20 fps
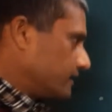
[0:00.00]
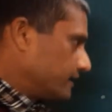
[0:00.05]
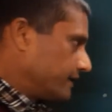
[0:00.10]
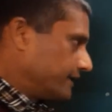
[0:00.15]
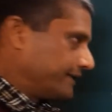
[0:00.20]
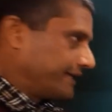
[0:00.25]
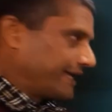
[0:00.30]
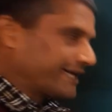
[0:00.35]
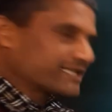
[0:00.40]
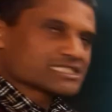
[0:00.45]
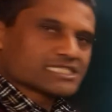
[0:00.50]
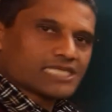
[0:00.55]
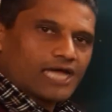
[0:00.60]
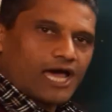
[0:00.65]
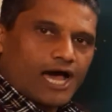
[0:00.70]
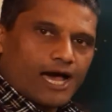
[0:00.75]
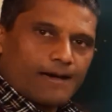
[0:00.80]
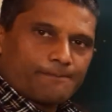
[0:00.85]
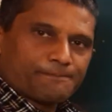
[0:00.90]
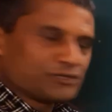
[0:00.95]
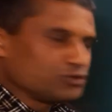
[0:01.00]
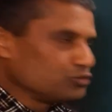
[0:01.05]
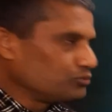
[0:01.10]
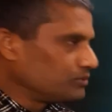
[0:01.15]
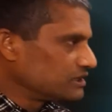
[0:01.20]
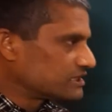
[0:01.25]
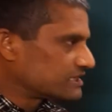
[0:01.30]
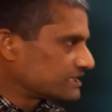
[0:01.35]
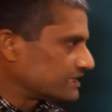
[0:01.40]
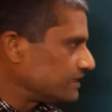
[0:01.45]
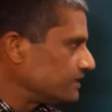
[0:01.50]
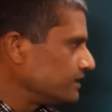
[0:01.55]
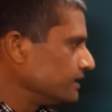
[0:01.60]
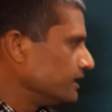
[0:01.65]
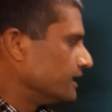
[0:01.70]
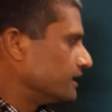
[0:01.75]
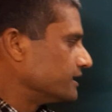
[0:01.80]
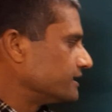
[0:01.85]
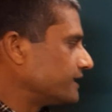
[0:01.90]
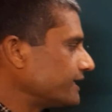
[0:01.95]
next half you will see
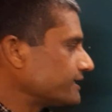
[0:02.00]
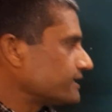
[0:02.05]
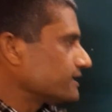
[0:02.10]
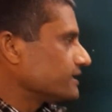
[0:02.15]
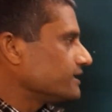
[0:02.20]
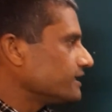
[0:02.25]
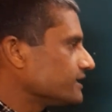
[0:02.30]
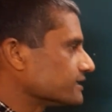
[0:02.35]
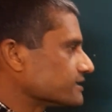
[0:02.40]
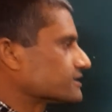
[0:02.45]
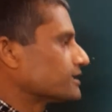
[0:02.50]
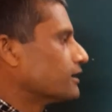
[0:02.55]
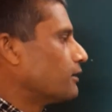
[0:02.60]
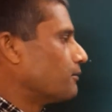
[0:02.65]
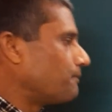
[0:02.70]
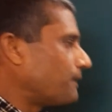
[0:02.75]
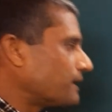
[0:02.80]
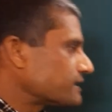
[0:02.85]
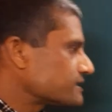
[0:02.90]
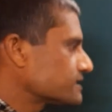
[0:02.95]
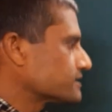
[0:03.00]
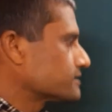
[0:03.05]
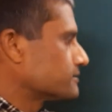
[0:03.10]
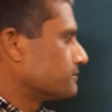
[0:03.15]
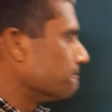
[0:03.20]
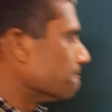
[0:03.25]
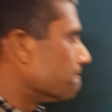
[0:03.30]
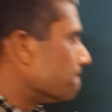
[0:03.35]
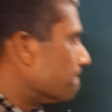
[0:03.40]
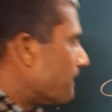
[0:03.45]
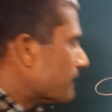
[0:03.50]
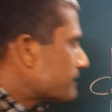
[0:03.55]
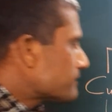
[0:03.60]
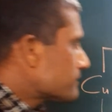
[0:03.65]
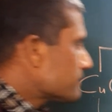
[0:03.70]
that yes, but